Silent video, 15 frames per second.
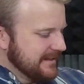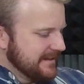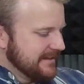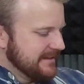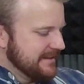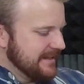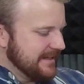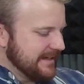
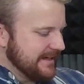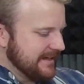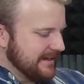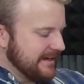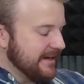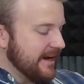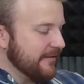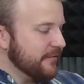Yeah,
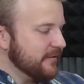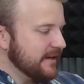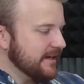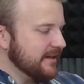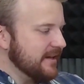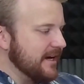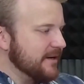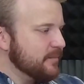and I feel like a
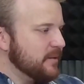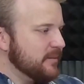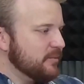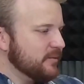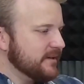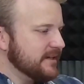lot of people, when they